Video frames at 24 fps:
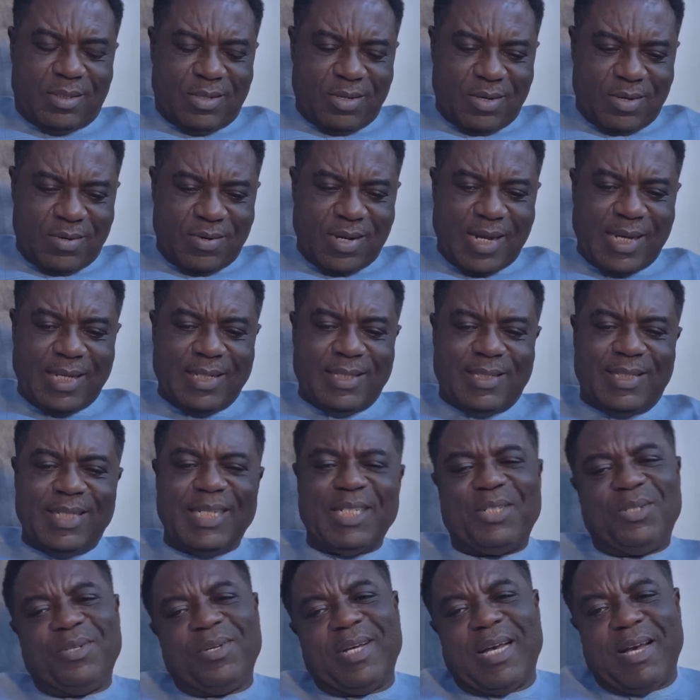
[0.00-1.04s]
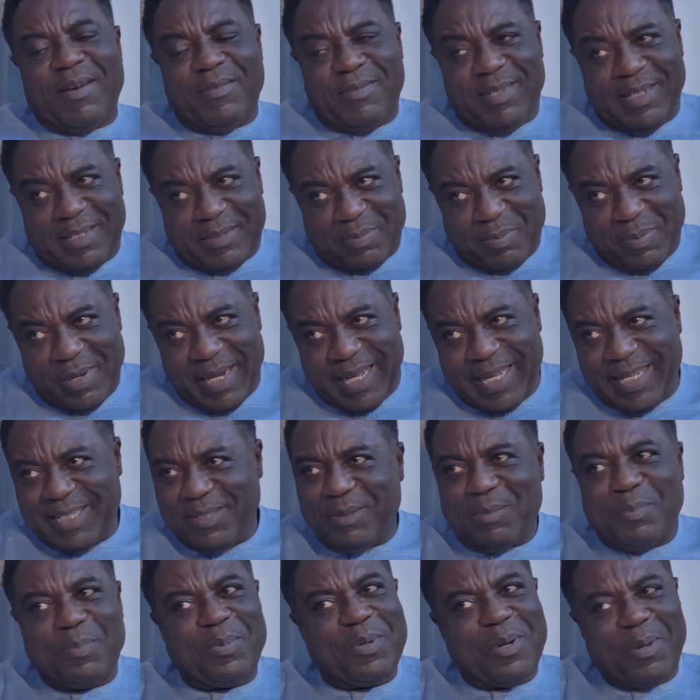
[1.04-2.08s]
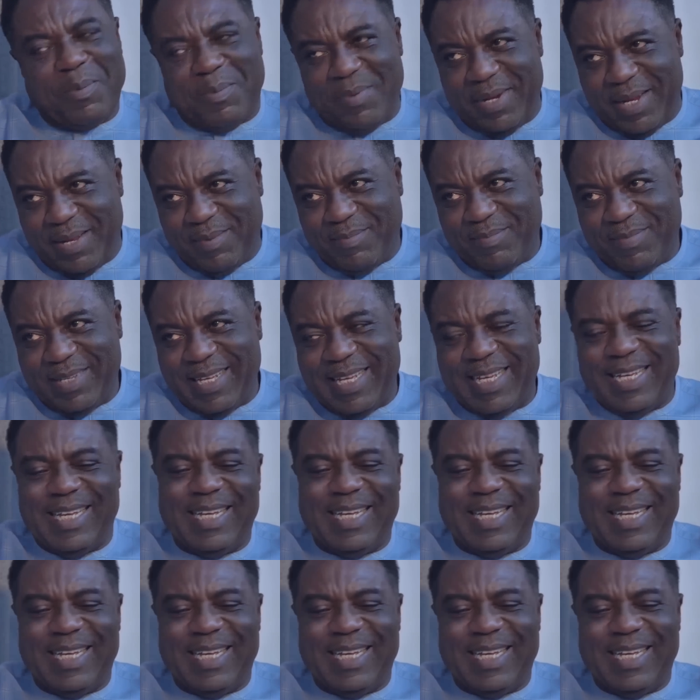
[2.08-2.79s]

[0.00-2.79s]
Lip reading: It's all right. Since you have this plan, no problem.